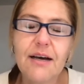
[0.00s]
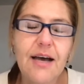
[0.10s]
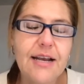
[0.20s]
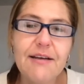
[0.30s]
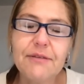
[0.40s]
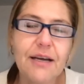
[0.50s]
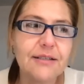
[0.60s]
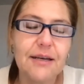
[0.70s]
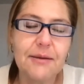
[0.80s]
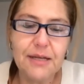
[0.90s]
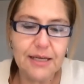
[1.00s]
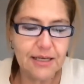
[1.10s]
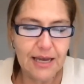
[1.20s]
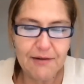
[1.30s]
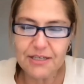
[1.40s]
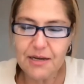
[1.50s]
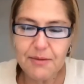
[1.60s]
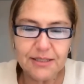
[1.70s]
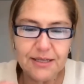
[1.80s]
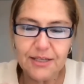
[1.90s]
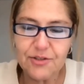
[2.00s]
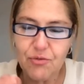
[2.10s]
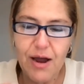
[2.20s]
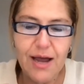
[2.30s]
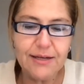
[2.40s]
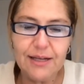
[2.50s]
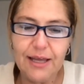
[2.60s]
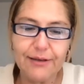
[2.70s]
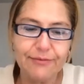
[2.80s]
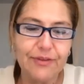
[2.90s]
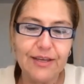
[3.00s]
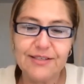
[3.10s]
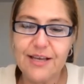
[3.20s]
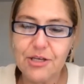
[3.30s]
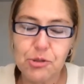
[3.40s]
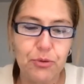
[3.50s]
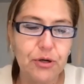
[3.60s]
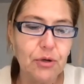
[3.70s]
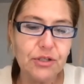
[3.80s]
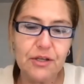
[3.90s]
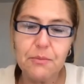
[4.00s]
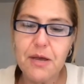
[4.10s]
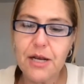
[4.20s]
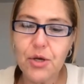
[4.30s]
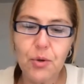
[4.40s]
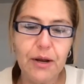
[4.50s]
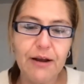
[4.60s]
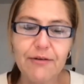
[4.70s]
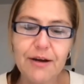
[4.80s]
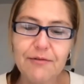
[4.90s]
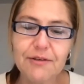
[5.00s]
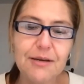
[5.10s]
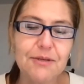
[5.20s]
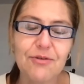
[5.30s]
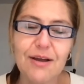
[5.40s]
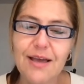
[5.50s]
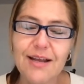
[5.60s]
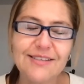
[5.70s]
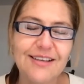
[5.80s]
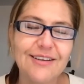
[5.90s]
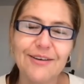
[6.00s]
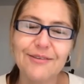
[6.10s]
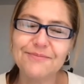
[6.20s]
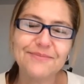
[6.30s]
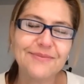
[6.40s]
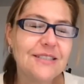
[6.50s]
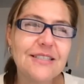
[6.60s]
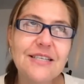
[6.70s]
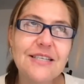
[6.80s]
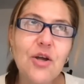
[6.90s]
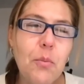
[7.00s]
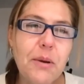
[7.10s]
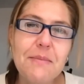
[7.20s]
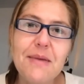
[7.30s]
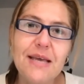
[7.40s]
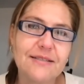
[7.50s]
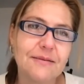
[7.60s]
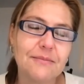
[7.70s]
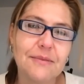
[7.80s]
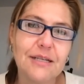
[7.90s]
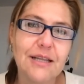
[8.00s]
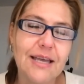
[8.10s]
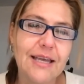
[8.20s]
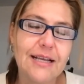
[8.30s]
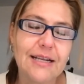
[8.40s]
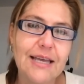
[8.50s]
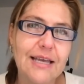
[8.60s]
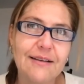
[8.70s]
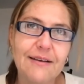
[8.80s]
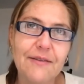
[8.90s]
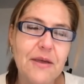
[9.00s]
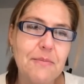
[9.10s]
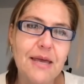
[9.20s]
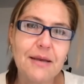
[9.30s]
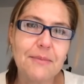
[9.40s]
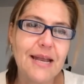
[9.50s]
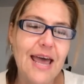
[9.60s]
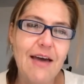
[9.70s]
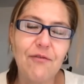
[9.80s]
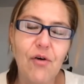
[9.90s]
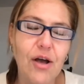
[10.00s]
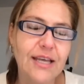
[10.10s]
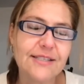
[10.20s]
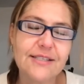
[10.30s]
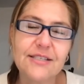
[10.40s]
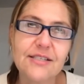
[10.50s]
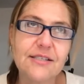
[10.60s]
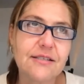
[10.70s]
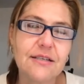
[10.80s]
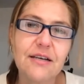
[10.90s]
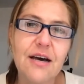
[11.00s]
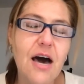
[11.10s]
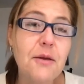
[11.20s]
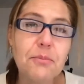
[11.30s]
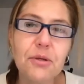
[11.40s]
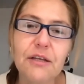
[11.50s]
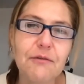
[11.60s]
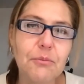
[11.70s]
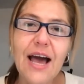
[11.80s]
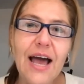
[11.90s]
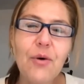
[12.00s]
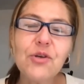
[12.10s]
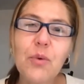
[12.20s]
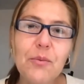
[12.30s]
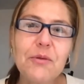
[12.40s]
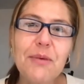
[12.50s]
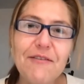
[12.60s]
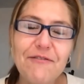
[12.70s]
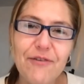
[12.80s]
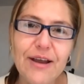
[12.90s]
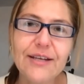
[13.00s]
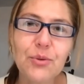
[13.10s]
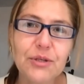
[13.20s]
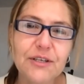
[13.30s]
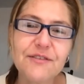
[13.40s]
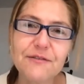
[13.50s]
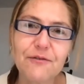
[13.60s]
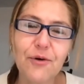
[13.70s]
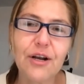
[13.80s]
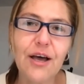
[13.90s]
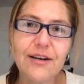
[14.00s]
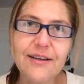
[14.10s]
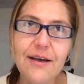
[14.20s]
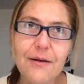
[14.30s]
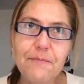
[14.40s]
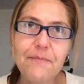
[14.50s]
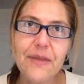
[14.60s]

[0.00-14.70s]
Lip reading: I'm like, every time I try, like they say spring rolls on the menu or whatever, every time I try that, I say, no, nobody makes them like they make them at Hy Vong. It's just unbelievable. I always went with my friend who lives in Fort Lauderdale.